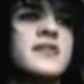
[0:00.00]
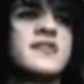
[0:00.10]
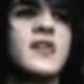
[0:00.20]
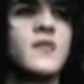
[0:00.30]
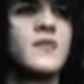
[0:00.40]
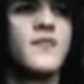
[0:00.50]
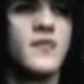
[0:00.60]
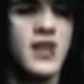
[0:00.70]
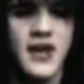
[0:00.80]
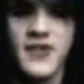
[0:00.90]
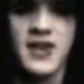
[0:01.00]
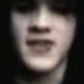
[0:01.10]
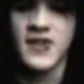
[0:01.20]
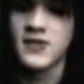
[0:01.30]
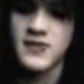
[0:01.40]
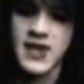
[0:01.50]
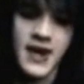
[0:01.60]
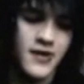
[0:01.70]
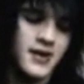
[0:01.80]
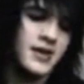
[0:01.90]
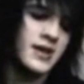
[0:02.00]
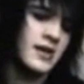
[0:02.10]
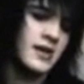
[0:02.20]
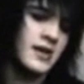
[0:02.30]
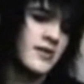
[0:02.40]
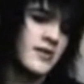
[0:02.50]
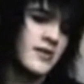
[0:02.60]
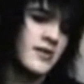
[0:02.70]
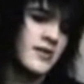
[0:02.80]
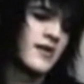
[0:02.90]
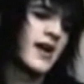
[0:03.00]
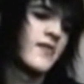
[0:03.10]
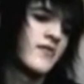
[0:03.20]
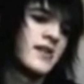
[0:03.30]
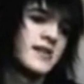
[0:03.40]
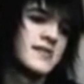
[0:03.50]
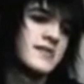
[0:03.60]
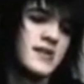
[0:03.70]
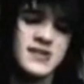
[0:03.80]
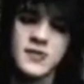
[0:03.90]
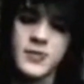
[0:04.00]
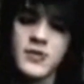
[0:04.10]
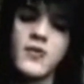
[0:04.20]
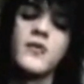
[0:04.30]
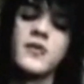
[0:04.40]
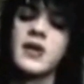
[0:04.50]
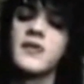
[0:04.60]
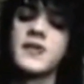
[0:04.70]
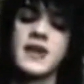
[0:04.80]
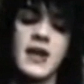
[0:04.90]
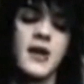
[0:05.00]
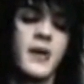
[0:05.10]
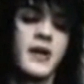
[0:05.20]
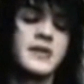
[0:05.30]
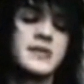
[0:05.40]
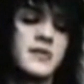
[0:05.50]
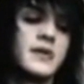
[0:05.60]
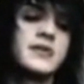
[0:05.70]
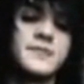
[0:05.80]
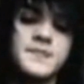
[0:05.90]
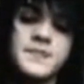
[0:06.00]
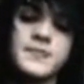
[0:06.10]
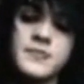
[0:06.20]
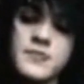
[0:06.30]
just so loving and caring, you know. And it's super cool, you know, that they care about us so much.